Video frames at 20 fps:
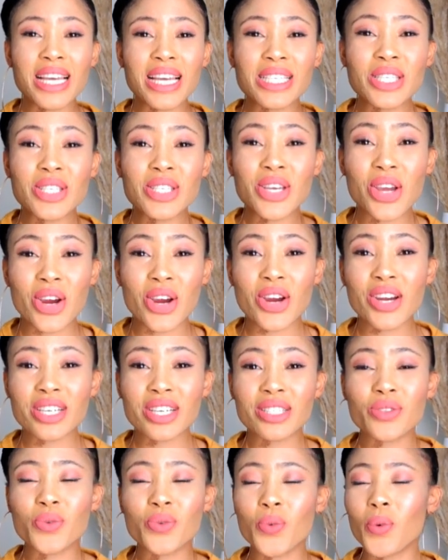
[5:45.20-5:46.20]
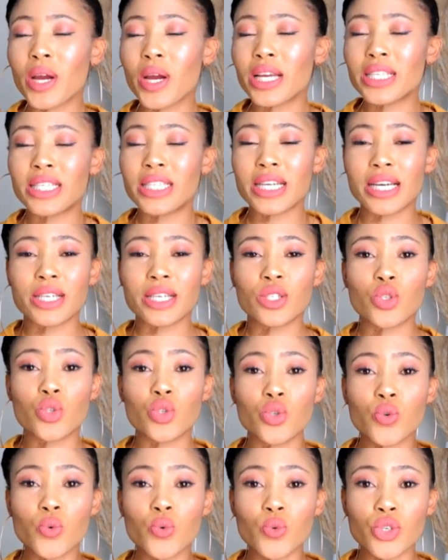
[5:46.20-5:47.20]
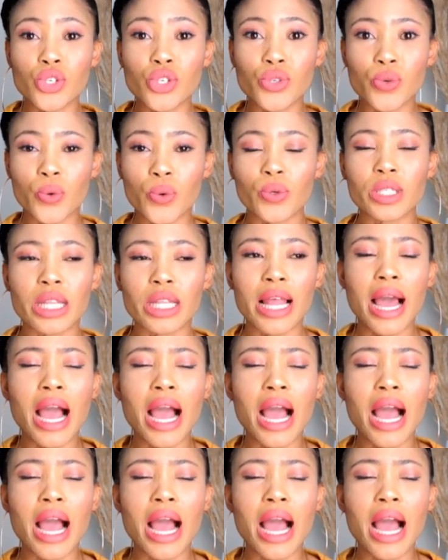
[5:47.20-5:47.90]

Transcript: The skirts were just too short.